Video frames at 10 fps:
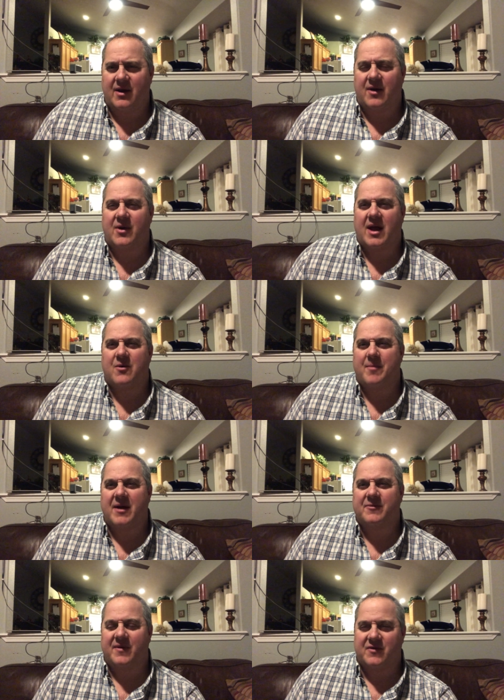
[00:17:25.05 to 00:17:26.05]
It, it kind of
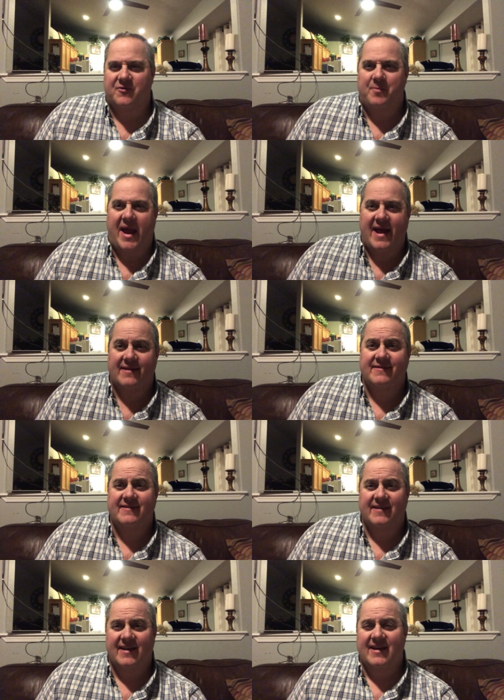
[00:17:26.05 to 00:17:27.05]
reminds me of those
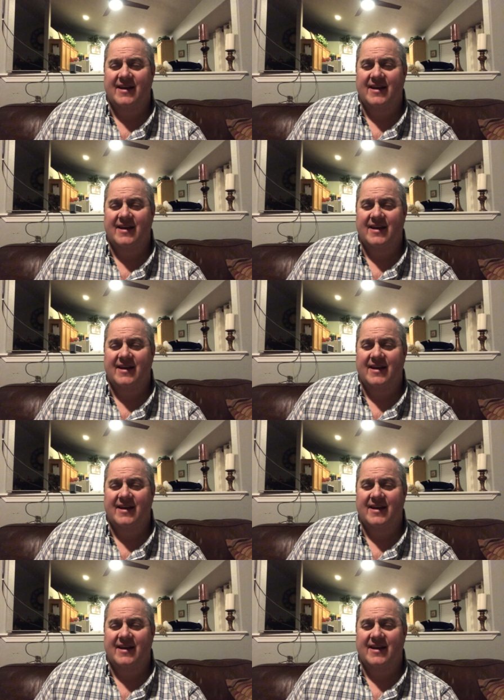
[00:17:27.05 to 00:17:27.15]
bands,